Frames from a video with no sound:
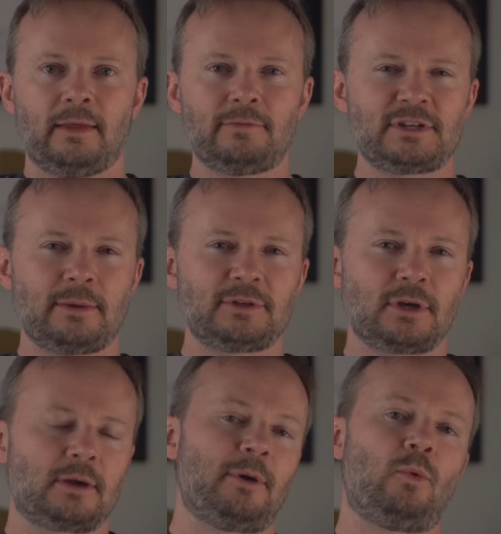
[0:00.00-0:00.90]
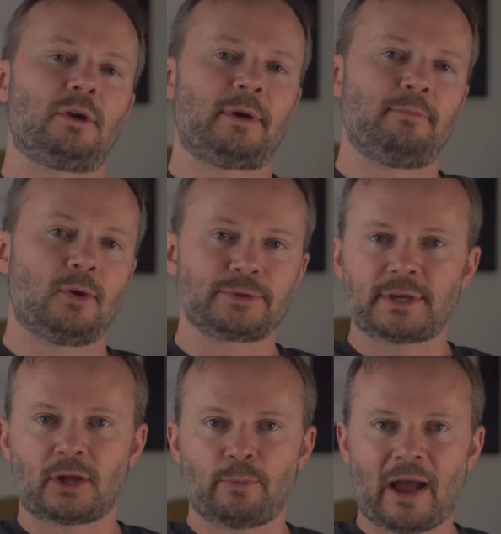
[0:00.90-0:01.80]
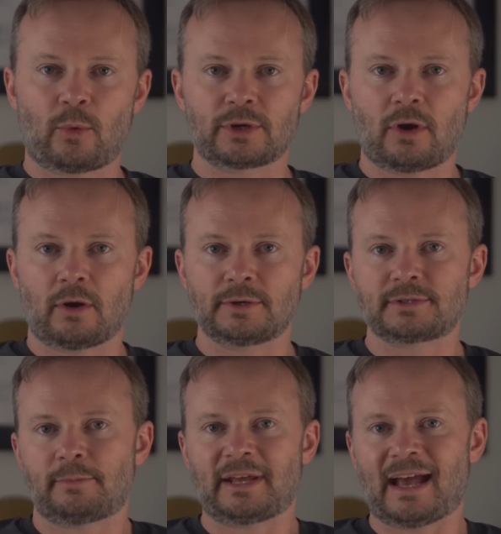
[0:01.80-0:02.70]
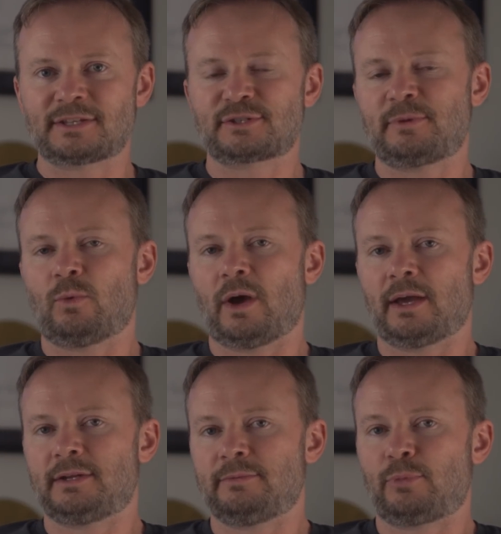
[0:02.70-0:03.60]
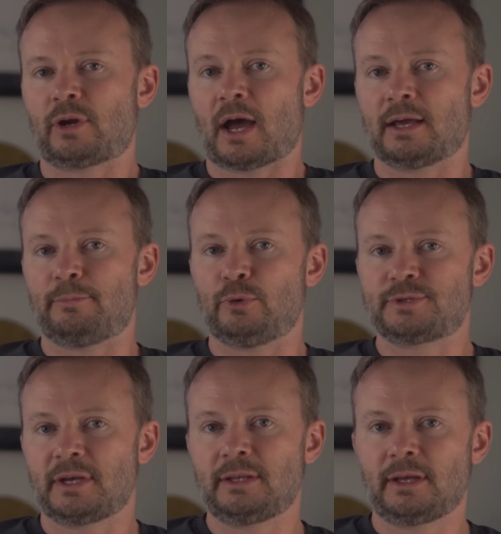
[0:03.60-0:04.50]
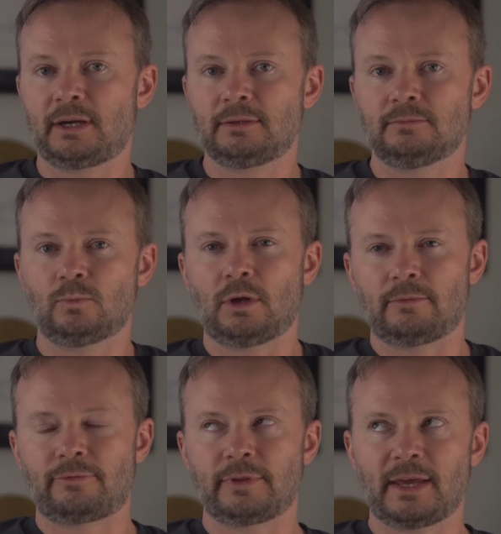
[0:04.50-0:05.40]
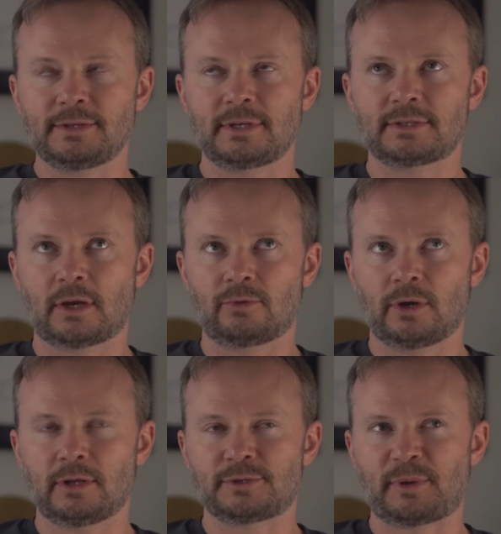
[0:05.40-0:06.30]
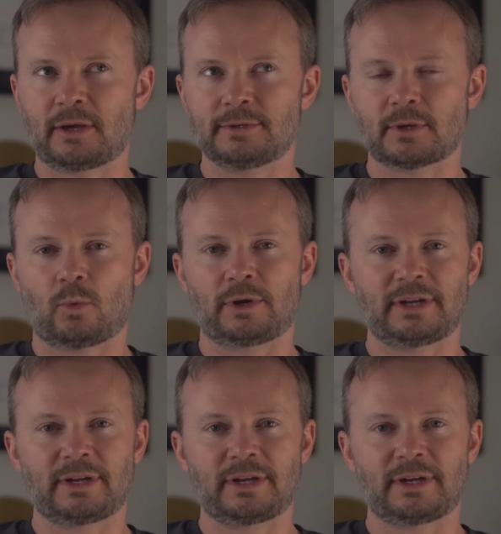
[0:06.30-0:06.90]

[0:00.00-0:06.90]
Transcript: Every time I talk about one of my motorcycle-powered cars, somebody asks me why I didn't put a Hayabusa in there. Well, for the S600 is because I wanted